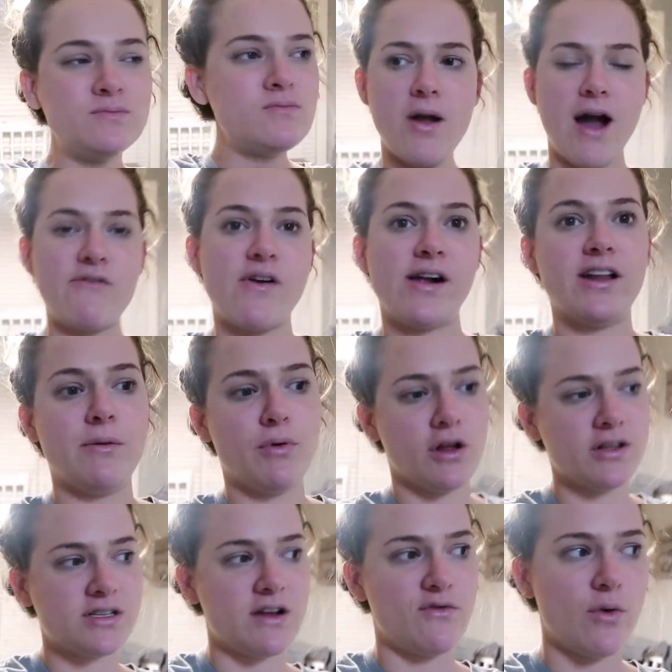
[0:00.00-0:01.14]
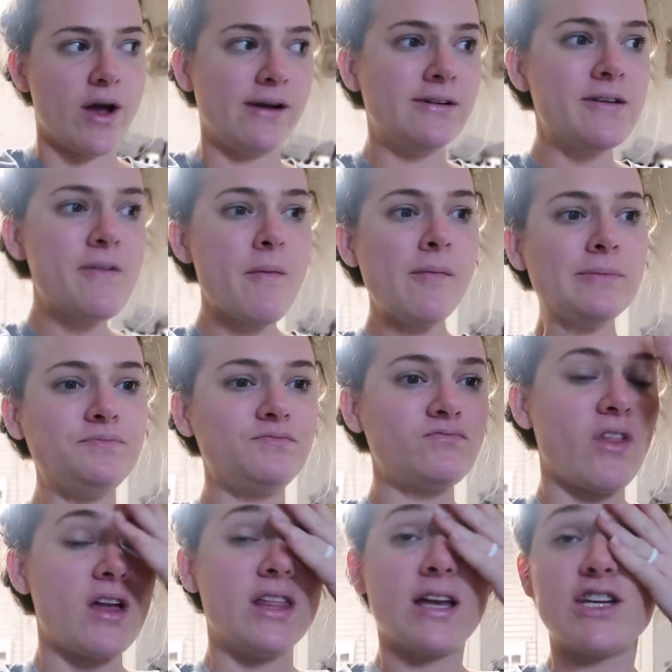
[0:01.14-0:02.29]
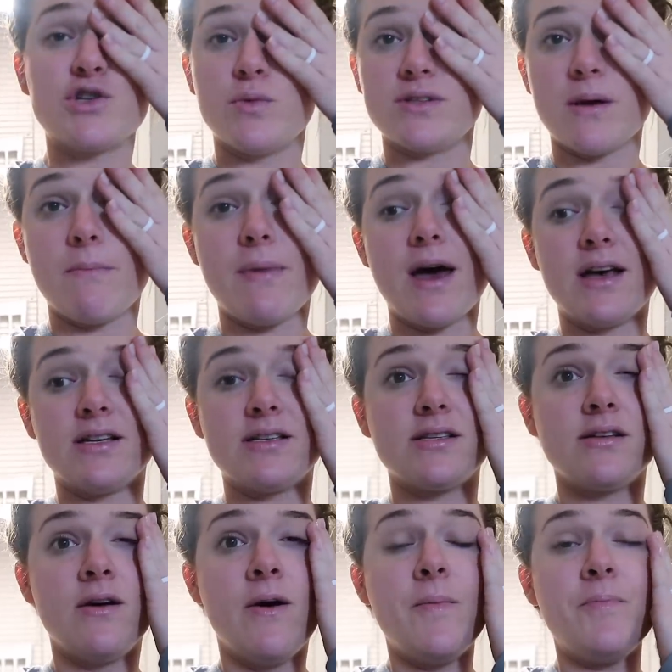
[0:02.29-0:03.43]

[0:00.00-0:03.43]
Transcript: Yeah, I finally put all this stuff away. The kitchen was a mess